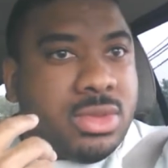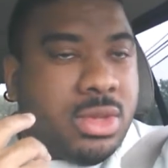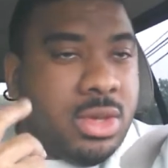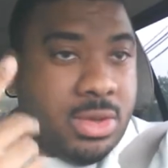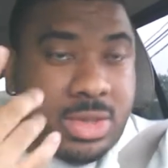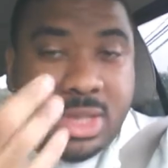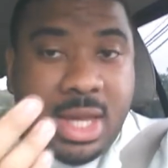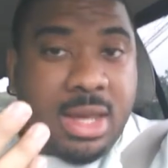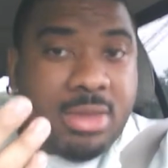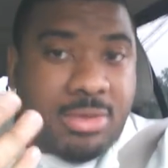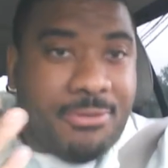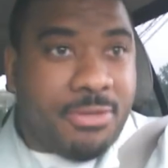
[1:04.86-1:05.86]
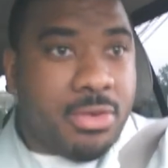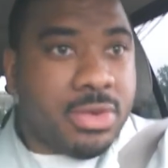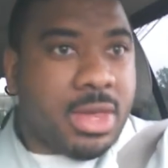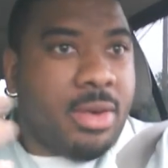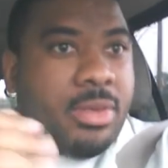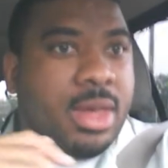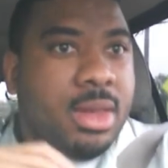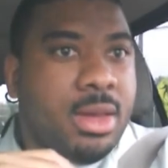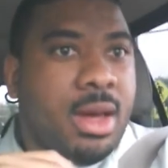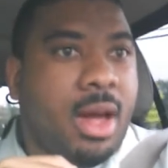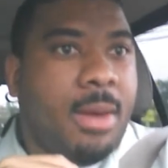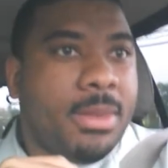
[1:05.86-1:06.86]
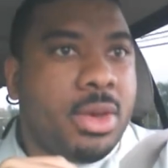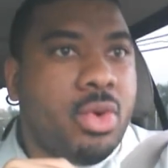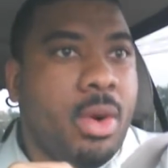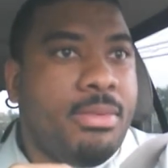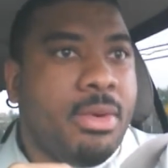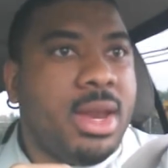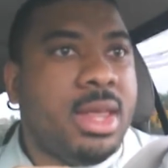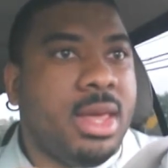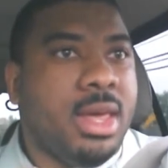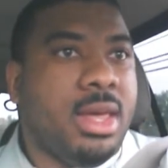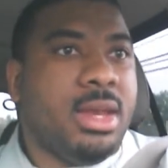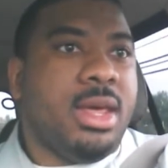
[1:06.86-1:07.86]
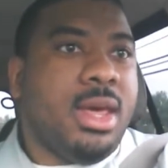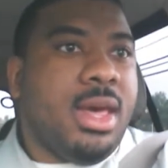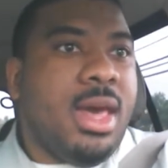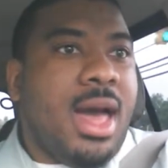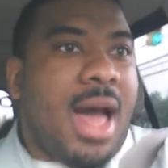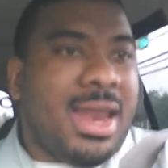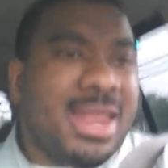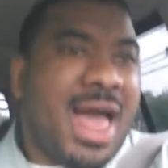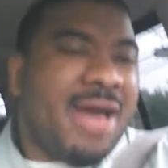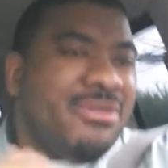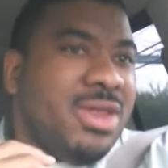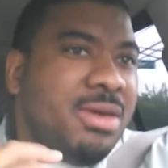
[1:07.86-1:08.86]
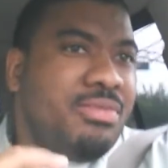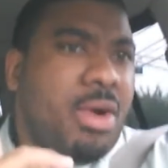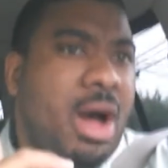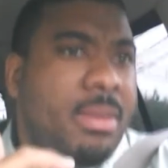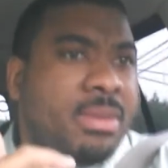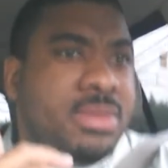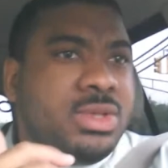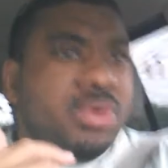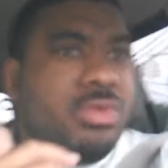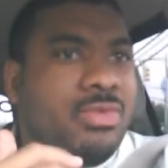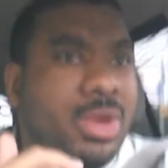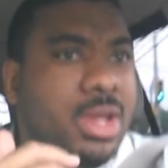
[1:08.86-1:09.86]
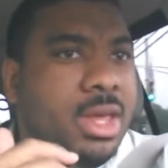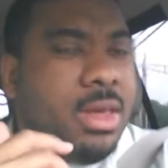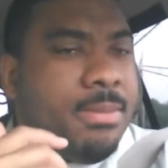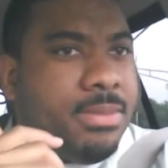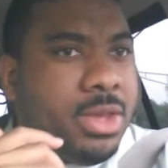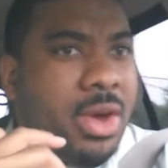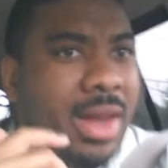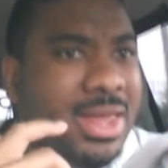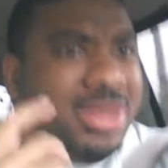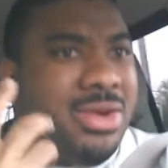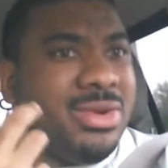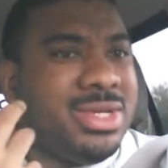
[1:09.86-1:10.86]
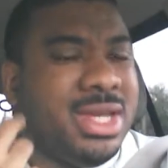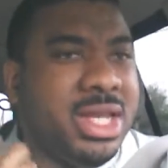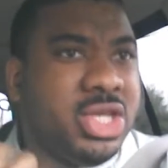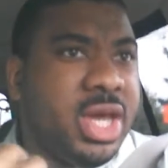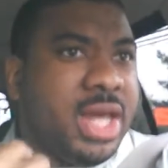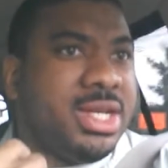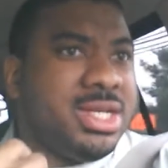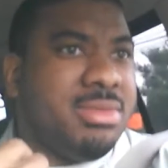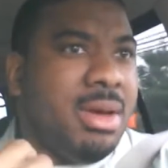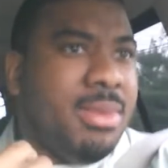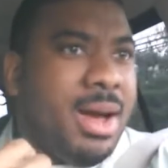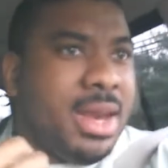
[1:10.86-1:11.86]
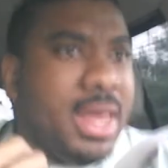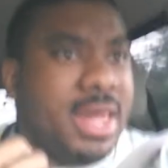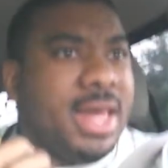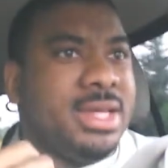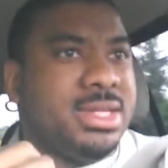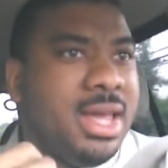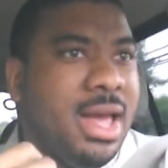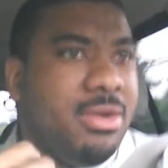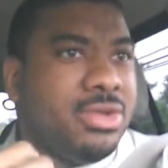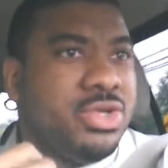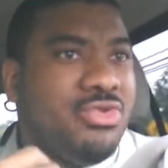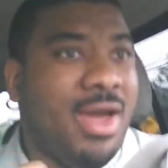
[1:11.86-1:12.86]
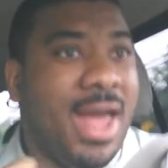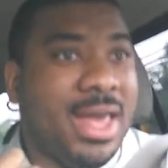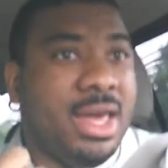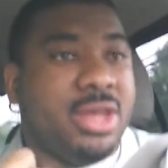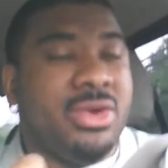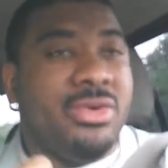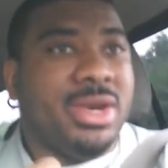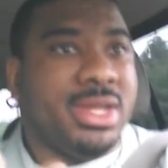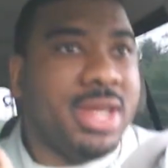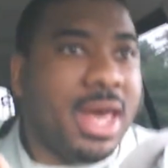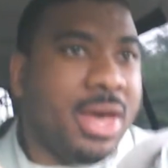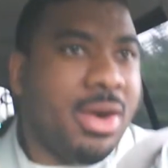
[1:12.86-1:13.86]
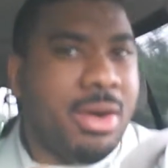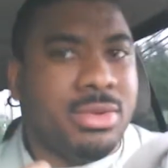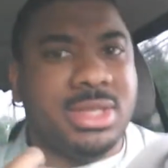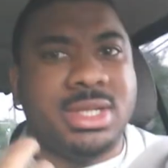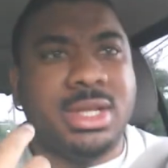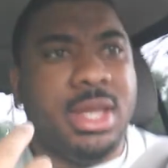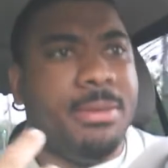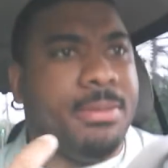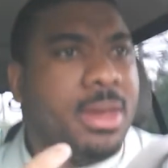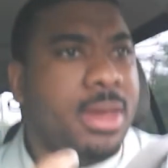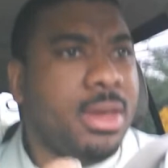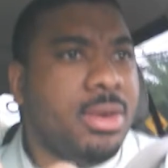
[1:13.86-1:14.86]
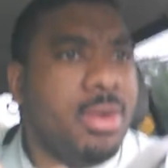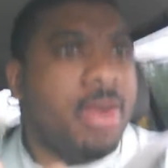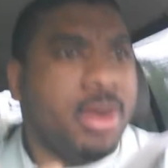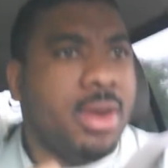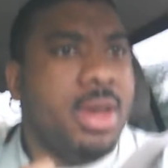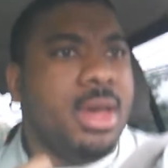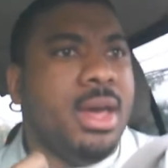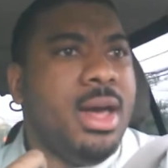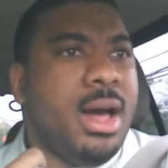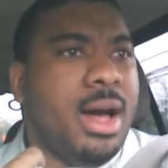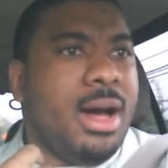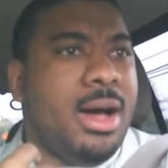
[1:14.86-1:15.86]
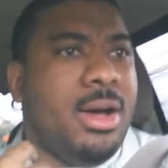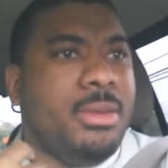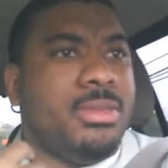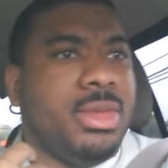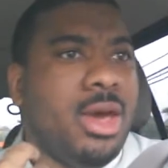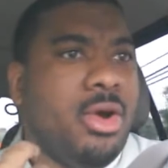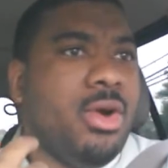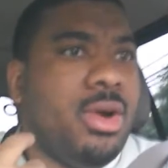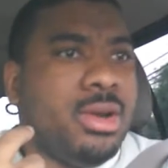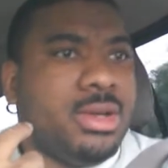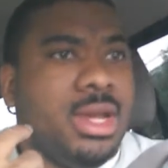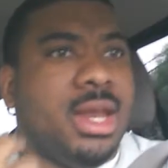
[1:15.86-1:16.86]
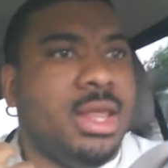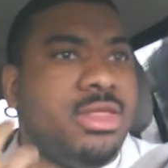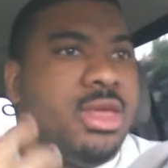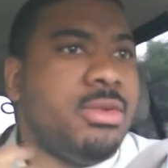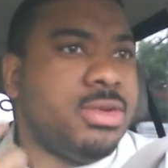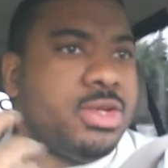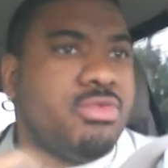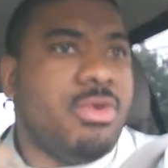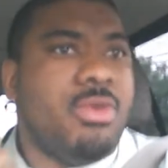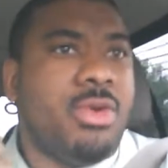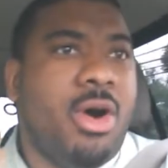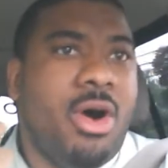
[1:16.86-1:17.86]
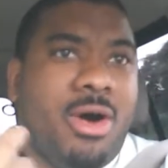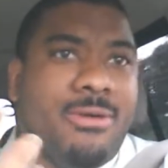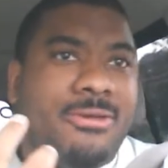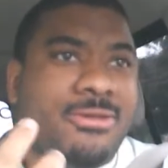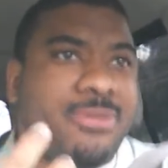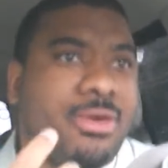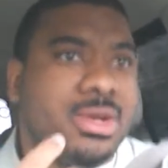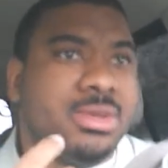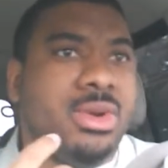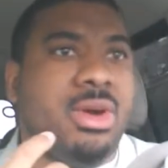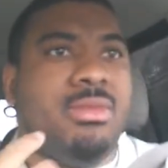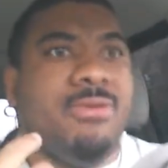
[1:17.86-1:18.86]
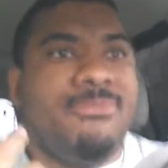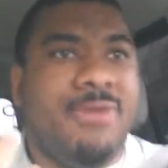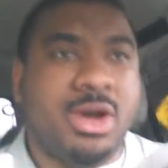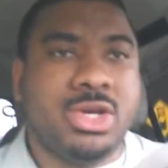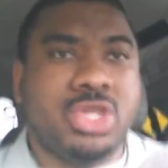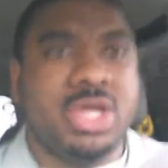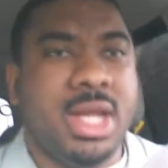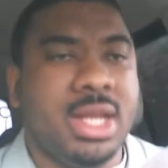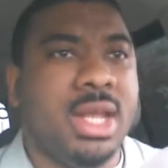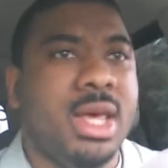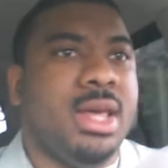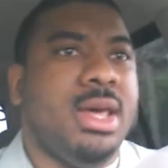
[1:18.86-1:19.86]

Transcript: you'll see the food that we incorporated in. I didn't have any problems, really. You know, I didn't notice any changes in my body. I can't say I was dragging during the day, or I was sleepy, or yeah, or anything was thrown off as far as my normal function.